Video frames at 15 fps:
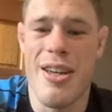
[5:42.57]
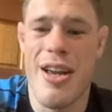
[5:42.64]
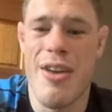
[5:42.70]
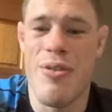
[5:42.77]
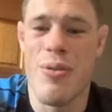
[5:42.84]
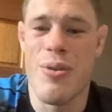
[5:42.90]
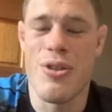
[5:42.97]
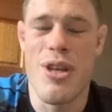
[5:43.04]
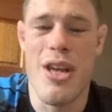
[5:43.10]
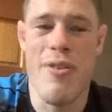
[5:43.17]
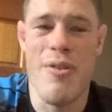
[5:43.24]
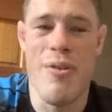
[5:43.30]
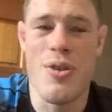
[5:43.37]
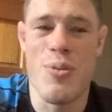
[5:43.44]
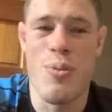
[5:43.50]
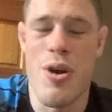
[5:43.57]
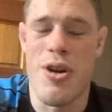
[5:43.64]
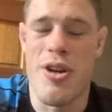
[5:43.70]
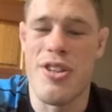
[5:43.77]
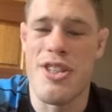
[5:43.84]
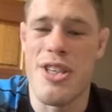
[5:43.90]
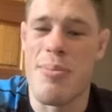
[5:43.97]
everyone's
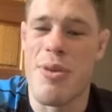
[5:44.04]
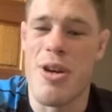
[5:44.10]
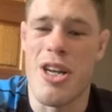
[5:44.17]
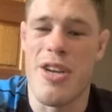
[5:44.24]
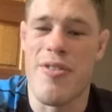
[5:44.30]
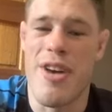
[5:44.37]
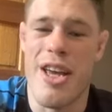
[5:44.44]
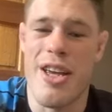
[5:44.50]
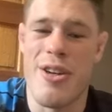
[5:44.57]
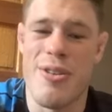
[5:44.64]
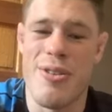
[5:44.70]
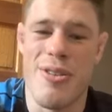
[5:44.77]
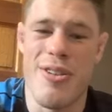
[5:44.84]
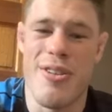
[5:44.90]
working some kind of angle.